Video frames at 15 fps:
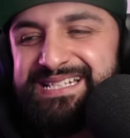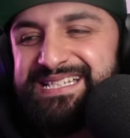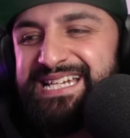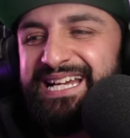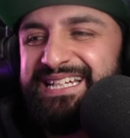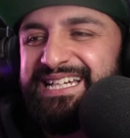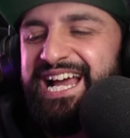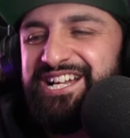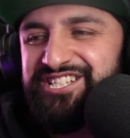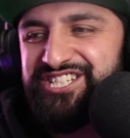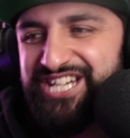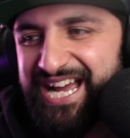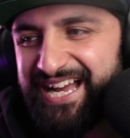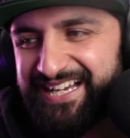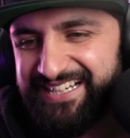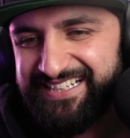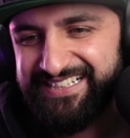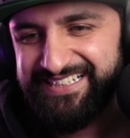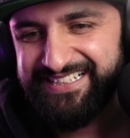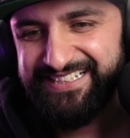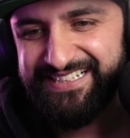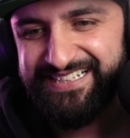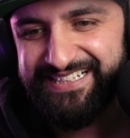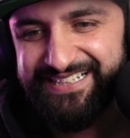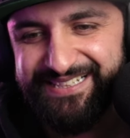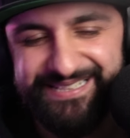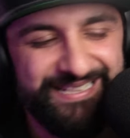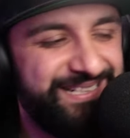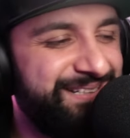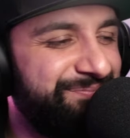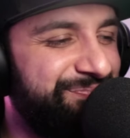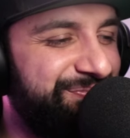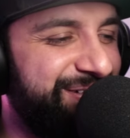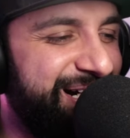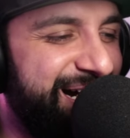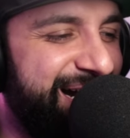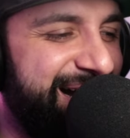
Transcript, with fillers: take care, chat. Goodbye.